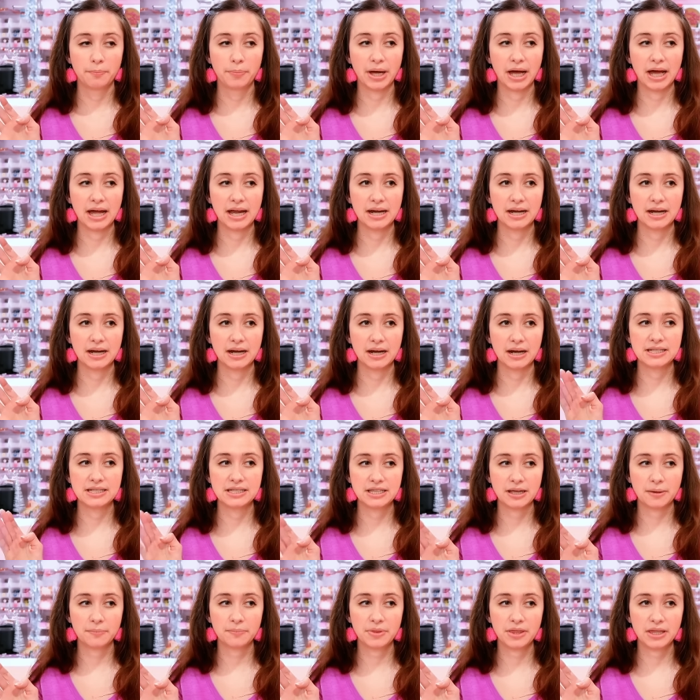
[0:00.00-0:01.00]
but
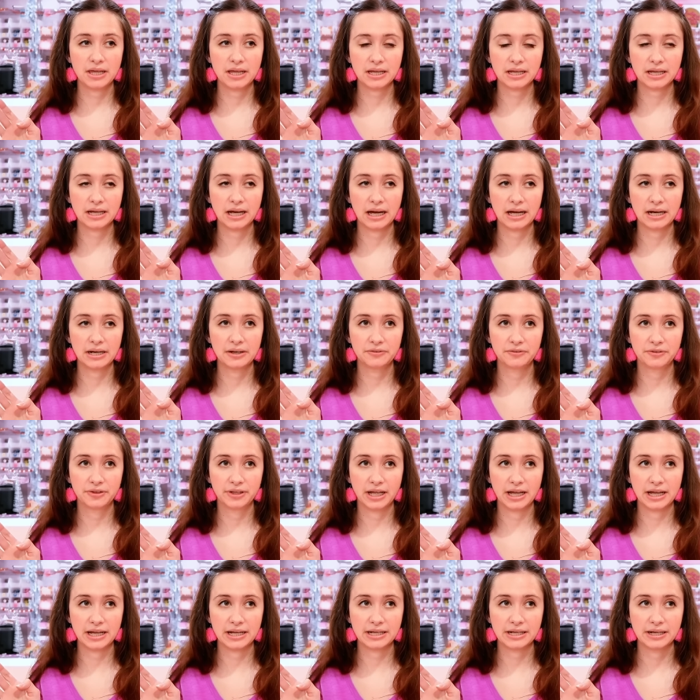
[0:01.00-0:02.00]
it's something kind
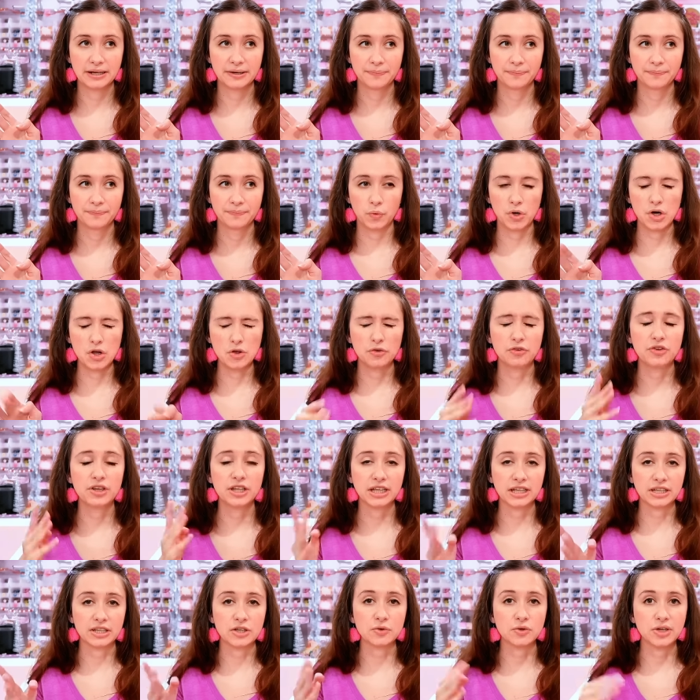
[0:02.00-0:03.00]
of like where you feel
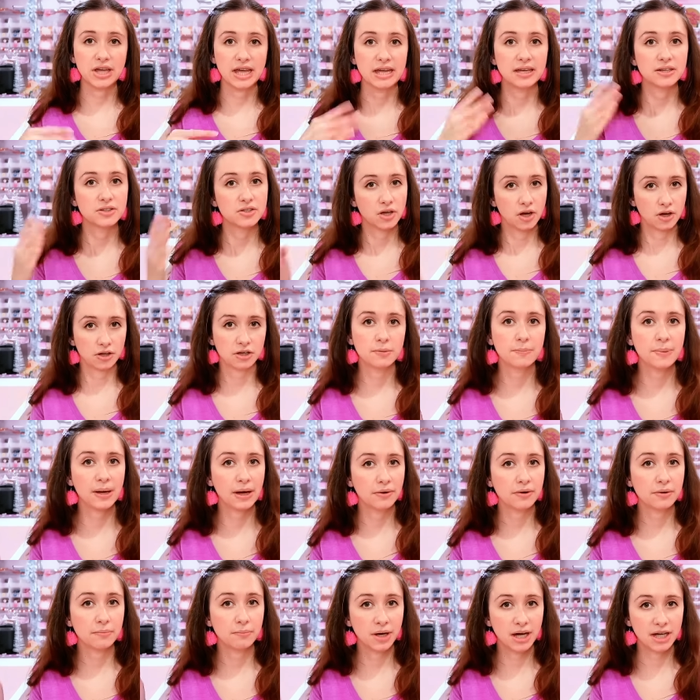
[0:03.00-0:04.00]
like you can't talk
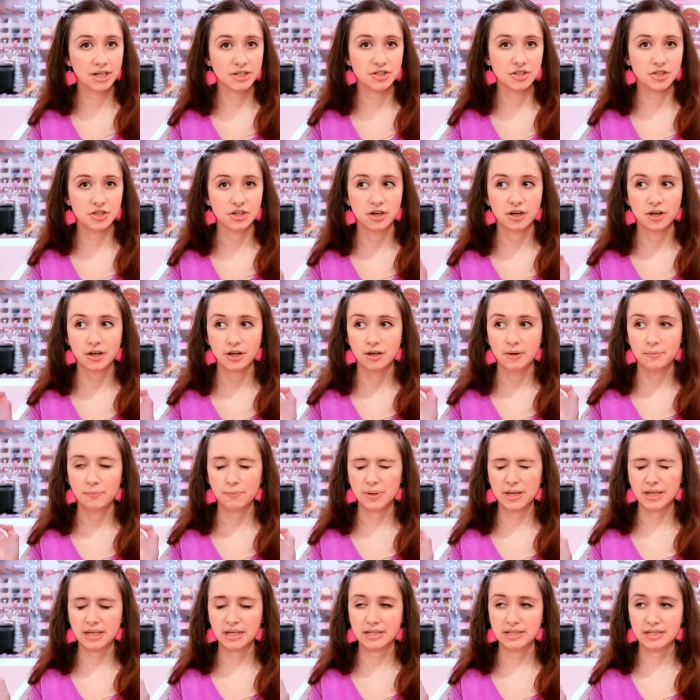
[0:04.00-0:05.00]
about it much
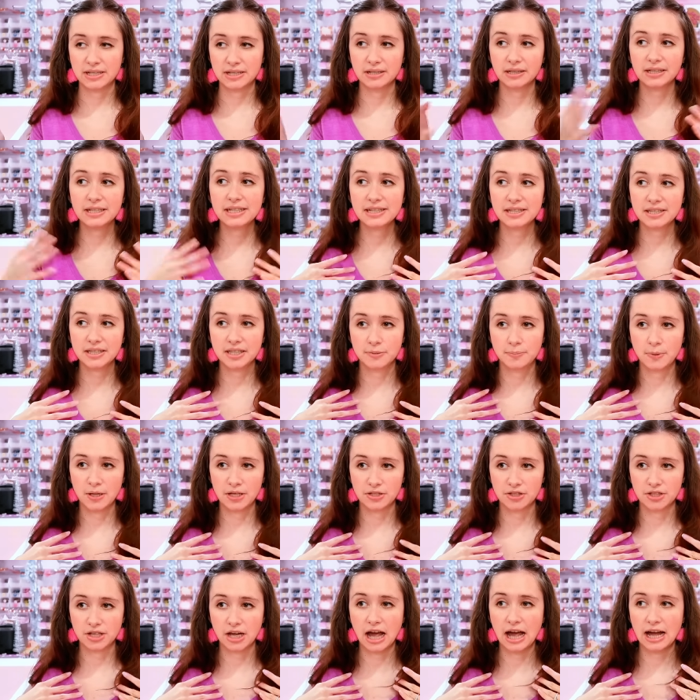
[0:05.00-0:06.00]
because at least
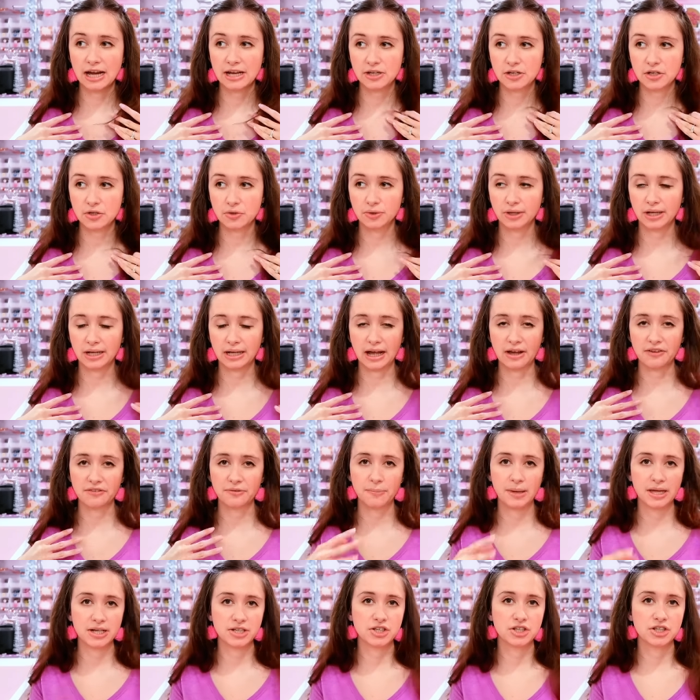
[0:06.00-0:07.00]
especially I do like I've
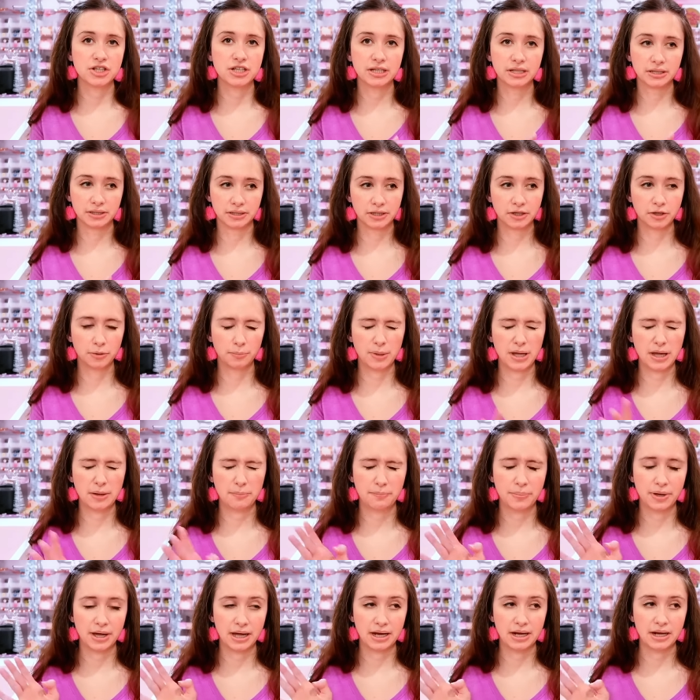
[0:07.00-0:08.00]
mentioned it a little
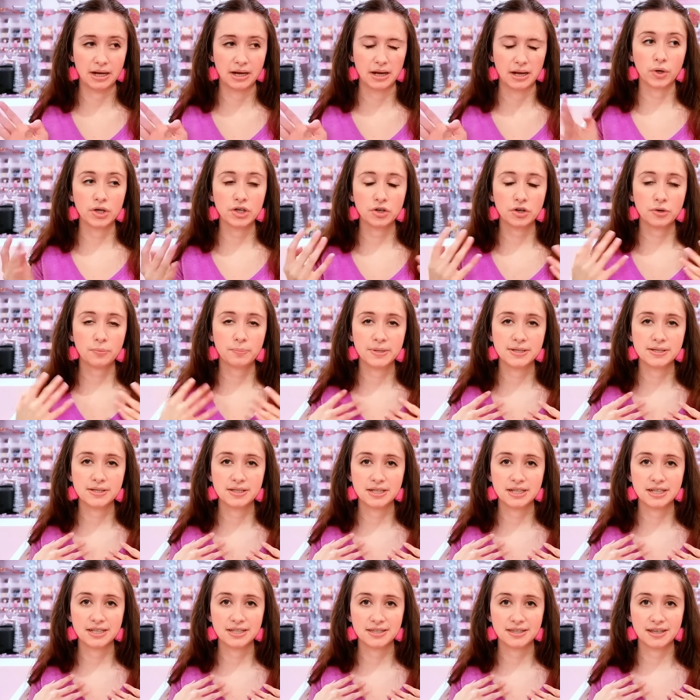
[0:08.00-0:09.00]
bit but when you're a
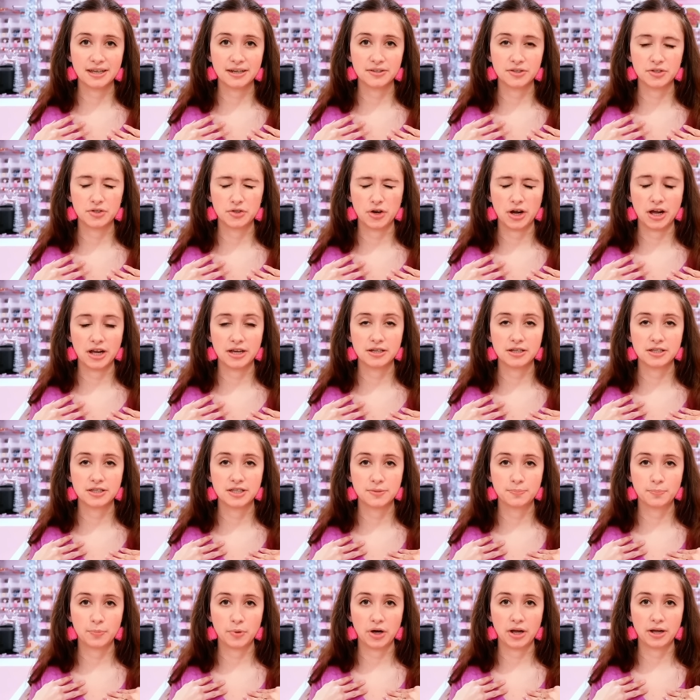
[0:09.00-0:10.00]
business that is trying to
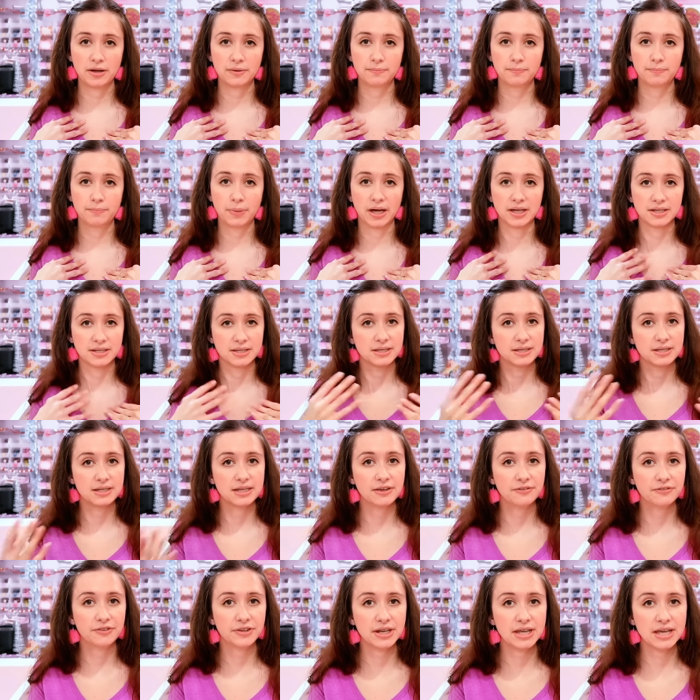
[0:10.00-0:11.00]
spread
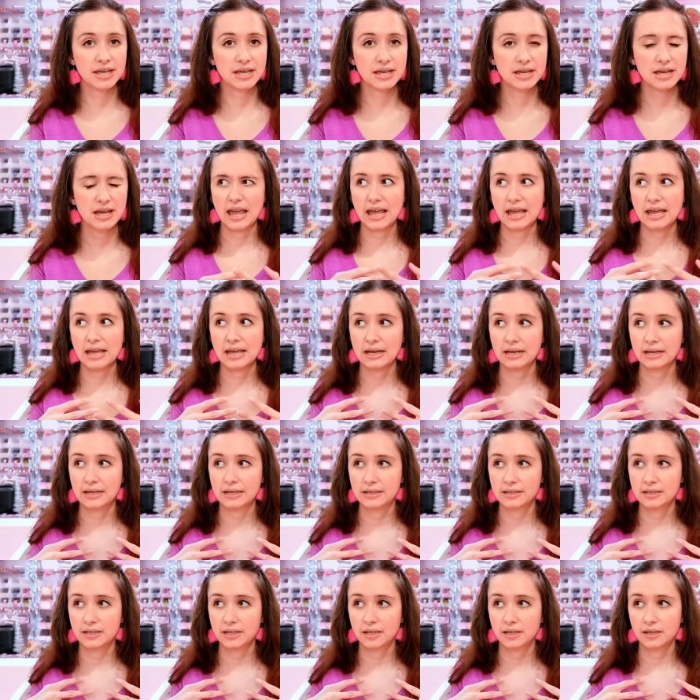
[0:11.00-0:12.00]
positivity
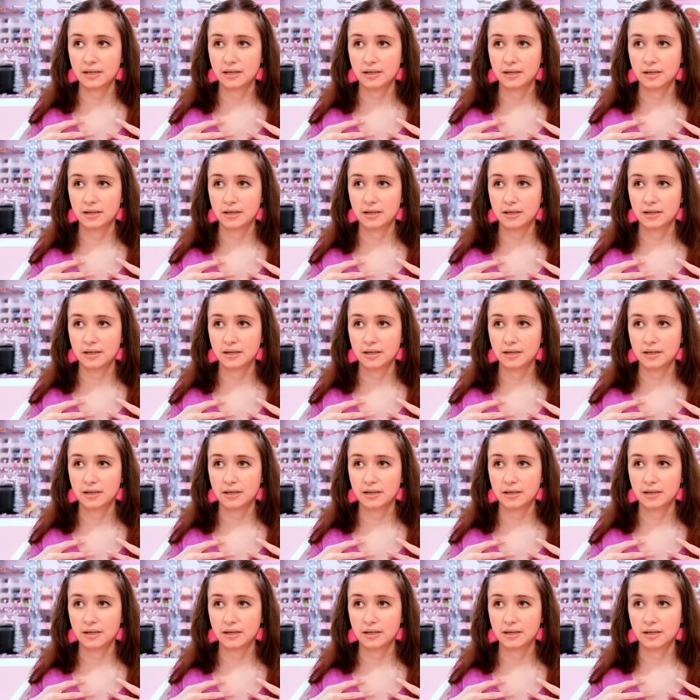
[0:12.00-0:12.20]
and